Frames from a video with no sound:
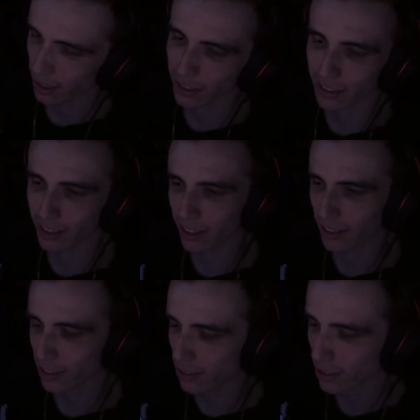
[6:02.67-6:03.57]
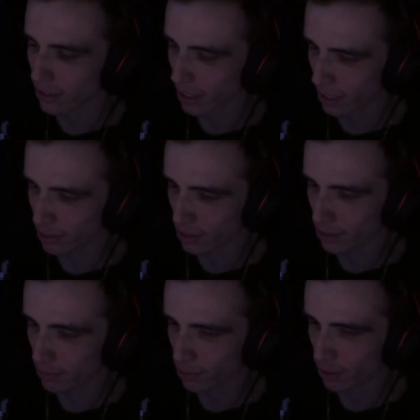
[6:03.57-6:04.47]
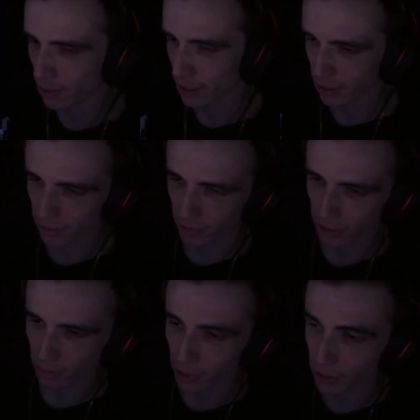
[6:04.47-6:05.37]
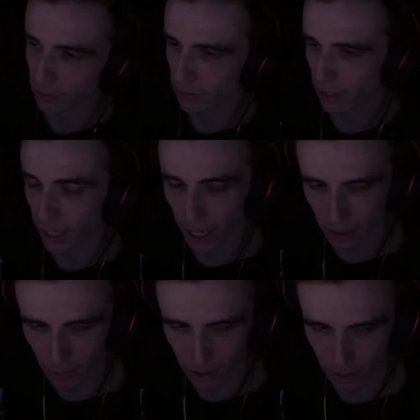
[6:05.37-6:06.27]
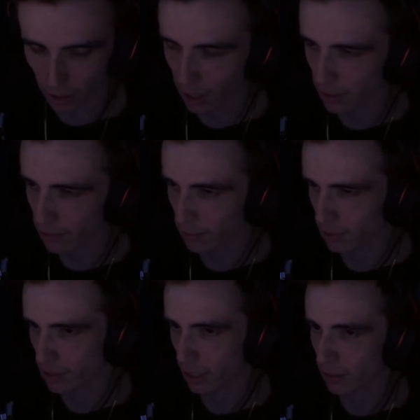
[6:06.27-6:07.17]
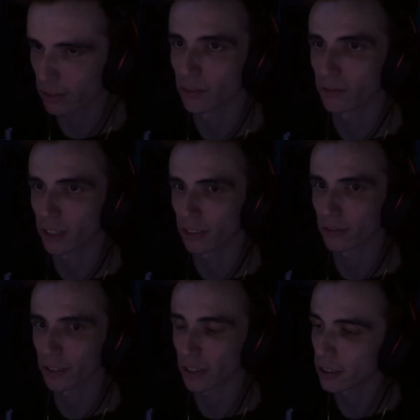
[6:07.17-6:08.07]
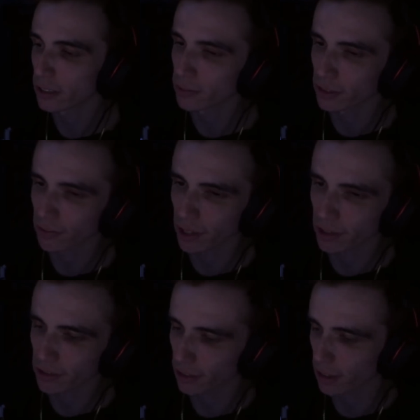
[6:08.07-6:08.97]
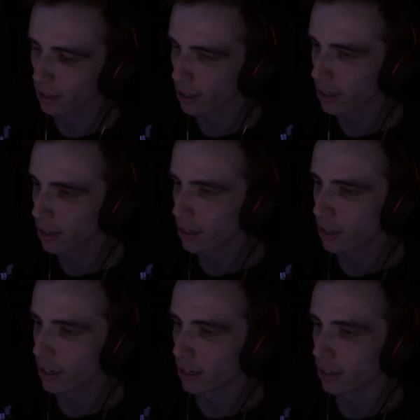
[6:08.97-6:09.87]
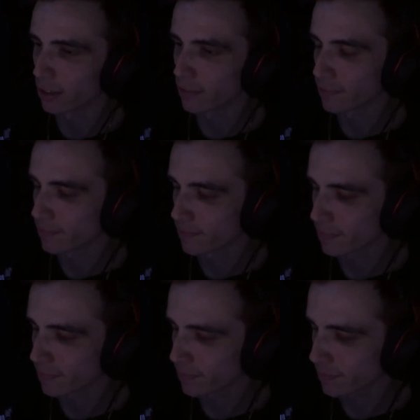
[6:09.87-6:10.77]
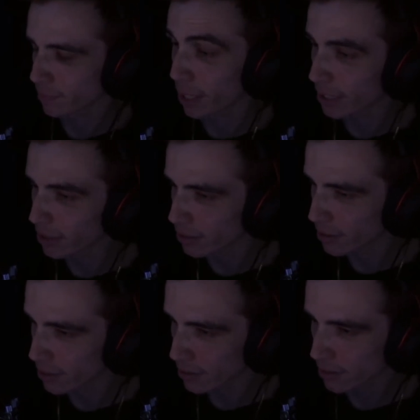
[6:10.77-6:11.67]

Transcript: I like literally like it was to the point where he couldn't really move, and they had him on Dilaudid, which I don't know if you guys know what that is, but it's a very strong uh, painkiller.